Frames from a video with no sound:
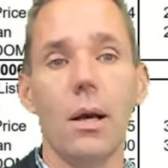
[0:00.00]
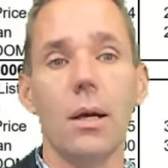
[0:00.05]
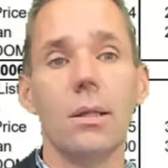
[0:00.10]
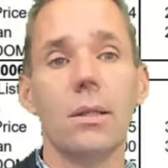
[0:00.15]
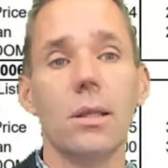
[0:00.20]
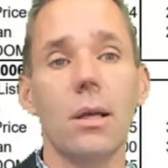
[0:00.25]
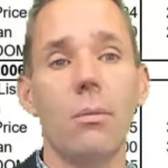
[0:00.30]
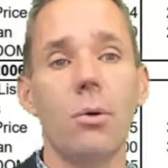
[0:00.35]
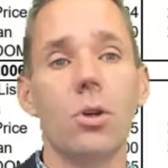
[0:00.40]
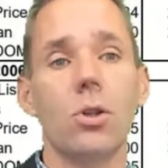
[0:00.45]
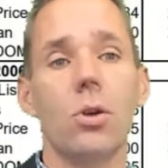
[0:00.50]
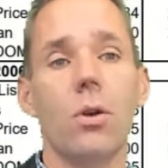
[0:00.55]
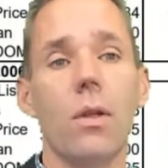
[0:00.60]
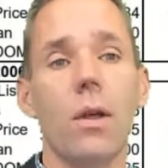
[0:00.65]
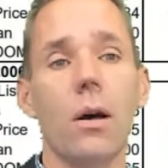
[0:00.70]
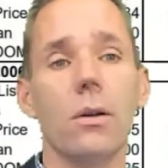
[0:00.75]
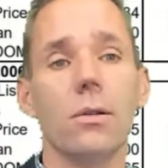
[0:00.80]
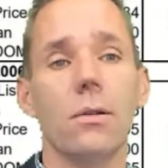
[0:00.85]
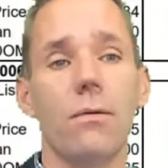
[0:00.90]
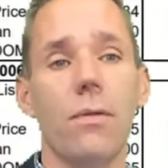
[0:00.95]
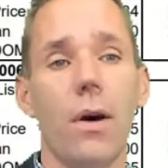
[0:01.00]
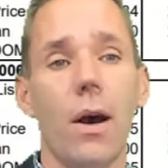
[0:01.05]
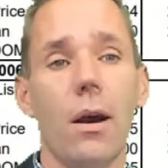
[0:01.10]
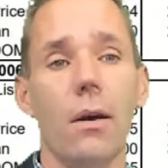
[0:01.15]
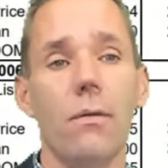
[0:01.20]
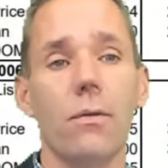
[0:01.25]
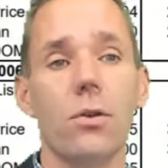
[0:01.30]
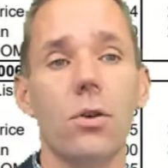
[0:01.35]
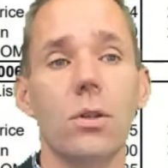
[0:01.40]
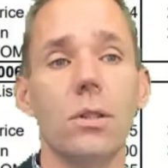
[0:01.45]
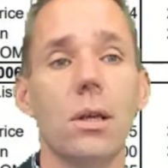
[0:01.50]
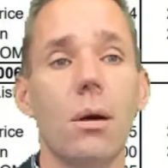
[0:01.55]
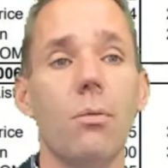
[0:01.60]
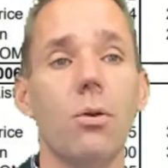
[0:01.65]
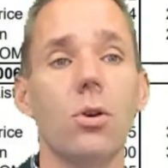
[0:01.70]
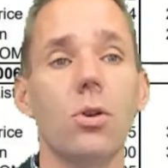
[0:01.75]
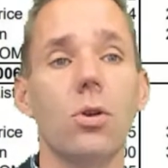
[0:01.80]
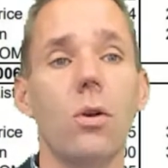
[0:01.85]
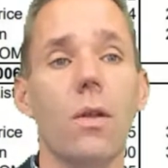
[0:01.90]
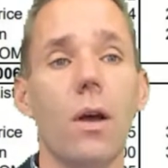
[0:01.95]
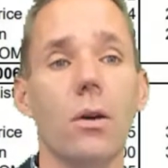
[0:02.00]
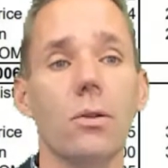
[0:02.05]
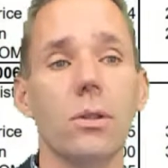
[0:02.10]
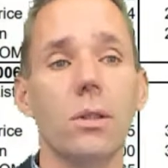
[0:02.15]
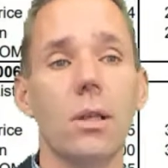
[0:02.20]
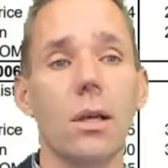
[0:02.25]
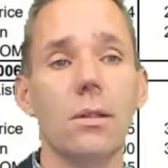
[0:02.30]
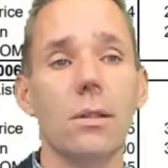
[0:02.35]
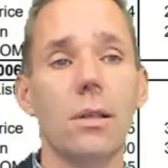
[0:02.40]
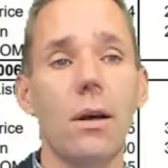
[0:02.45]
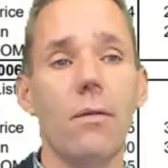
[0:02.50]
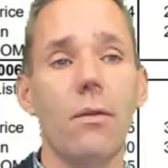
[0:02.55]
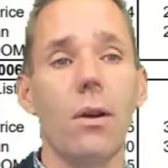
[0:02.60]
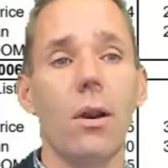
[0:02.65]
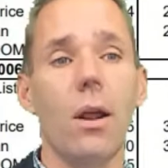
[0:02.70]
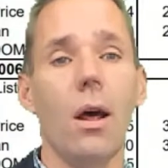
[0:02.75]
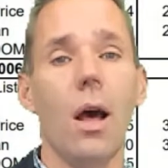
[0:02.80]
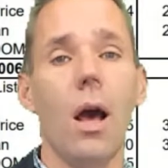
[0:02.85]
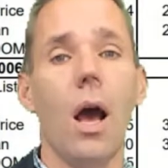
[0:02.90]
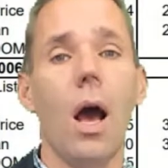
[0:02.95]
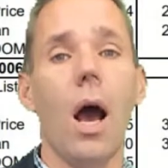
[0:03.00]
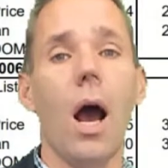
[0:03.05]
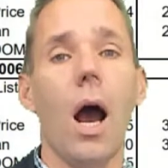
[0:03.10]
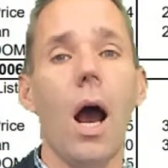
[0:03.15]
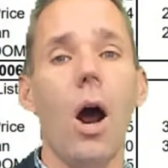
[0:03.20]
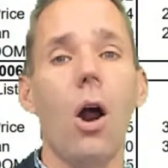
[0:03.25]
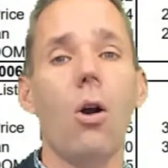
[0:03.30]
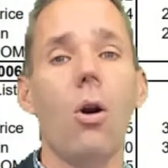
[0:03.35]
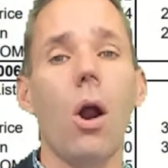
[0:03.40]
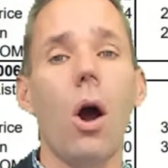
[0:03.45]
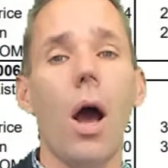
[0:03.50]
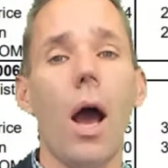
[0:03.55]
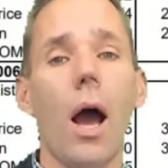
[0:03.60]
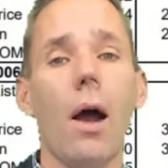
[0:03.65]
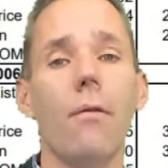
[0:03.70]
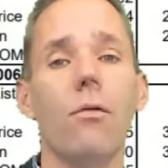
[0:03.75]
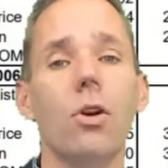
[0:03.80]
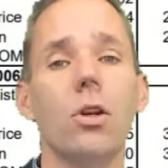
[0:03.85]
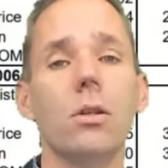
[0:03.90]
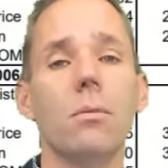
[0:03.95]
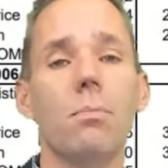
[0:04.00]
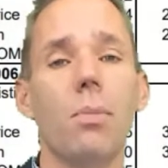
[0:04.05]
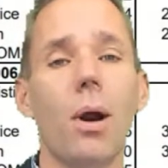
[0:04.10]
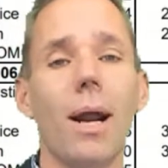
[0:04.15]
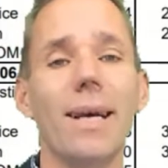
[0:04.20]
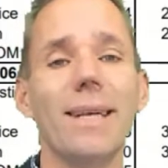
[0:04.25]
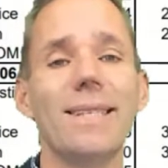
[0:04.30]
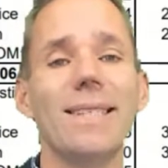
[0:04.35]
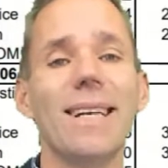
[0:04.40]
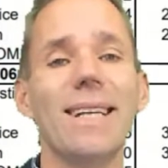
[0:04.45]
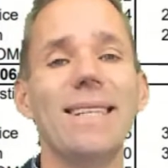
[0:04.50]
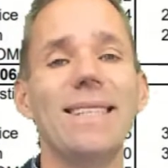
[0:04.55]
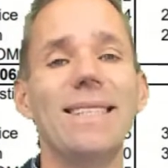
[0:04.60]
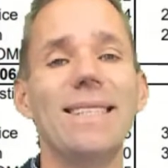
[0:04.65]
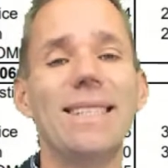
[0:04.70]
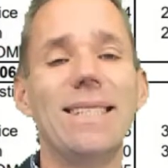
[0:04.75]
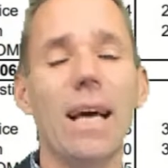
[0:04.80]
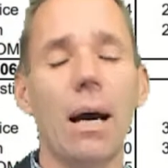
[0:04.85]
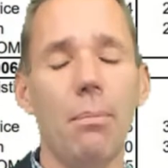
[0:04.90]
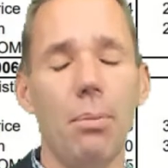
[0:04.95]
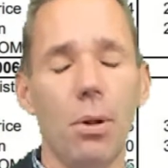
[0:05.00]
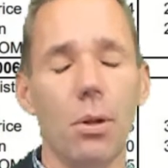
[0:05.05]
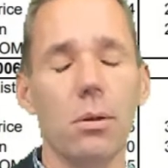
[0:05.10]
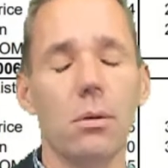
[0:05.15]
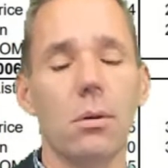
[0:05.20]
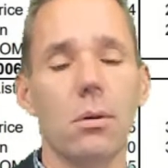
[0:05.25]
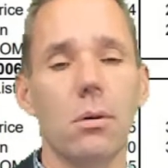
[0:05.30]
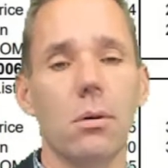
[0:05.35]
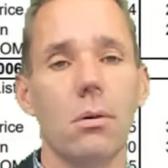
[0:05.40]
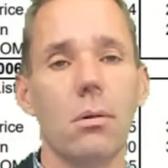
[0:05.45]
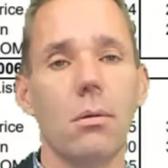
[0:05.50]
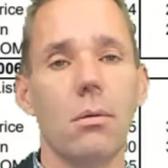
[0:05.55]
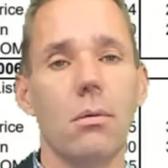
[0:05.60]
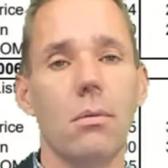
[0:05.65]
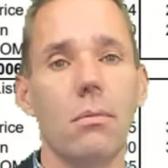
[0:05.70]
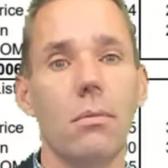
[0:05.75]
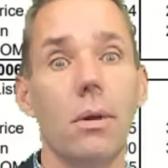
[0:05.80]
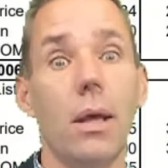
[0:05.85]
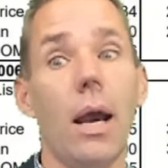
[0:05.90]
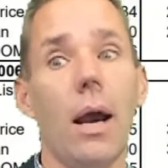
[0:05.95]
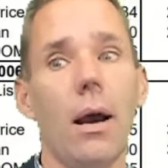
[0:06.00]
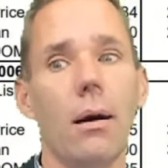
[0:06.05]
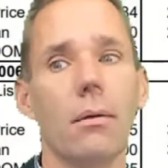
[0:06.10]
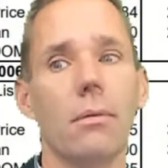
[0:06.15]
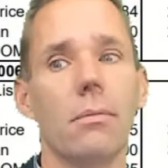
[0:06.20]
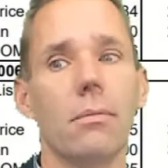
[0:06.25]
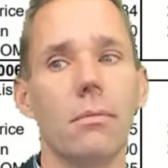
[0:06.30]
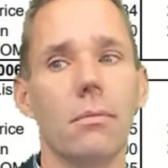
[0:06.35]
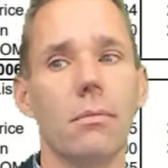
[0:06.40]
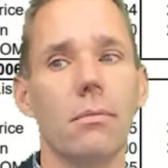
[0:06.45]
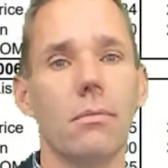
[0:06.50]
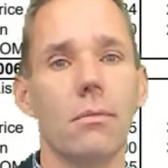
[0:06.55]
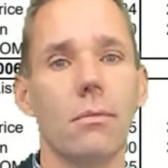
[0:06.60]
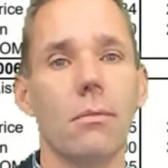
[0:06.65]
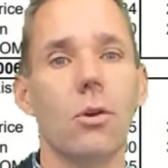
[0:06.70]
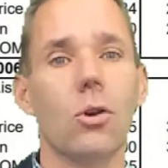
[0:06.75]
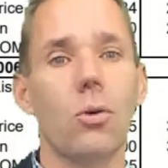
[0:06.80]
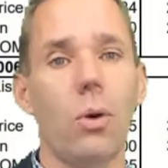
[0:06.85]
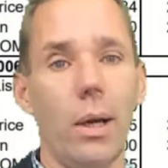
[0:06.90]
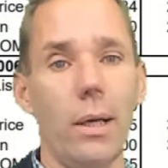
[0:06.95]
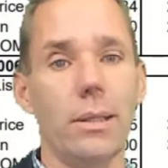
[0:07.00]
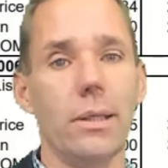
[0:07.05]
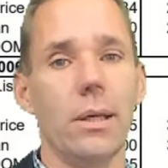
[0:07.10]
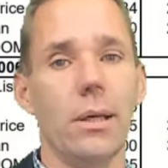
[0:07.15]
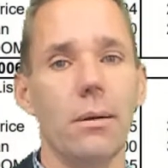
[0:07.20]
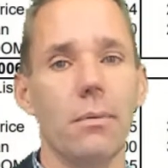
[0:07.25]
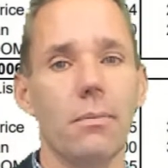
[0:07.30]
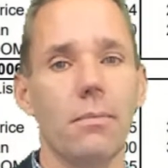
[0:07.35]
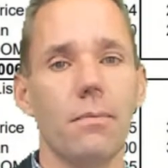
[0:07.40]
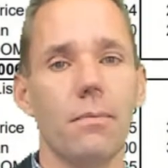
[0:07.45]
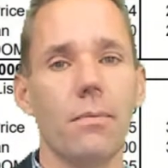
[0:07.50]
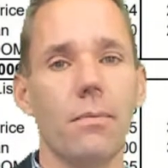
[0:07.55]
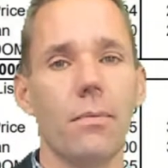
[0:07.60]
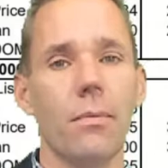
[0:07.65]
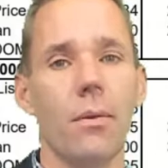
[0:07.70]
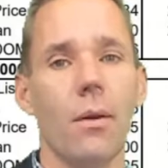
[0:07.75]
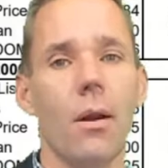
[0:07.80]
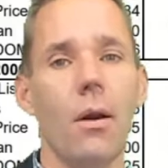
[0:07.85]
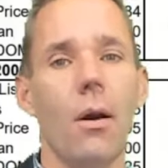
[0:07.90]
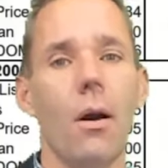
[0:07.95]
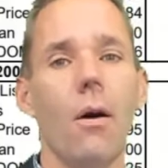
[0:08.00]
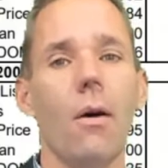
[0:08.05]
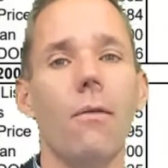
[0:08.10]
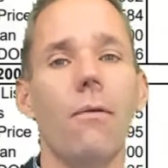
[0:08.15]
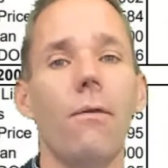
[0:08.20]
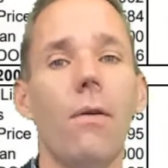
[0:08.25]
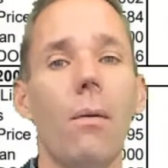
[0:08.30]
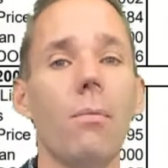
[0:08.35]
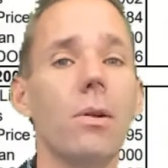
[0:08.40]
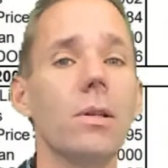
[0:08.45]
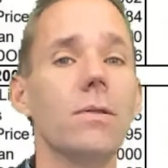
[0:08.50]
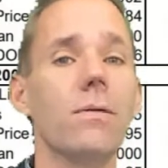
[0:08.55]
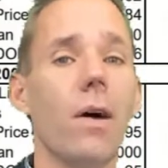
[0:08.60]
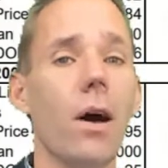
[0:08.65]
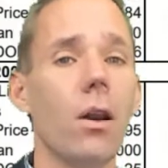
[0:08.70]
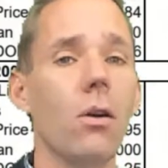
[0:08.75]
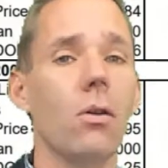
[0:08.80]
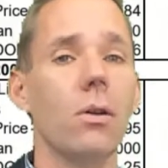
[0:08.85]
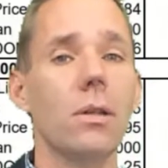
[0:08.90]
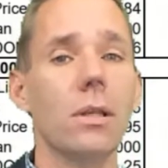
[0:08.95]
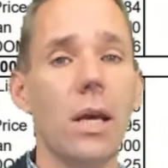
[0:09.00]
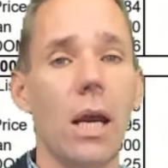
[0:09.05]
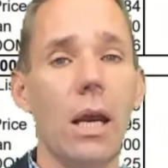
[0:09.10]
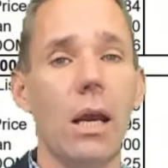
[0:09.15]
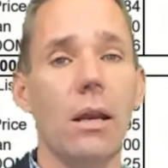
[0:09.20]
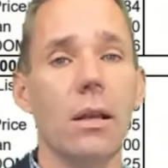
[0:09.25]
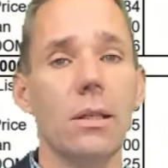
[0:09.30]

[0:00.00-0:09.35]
Summer 2005 to summer 2007, our average price doubled. Yeah, crazy. From this final data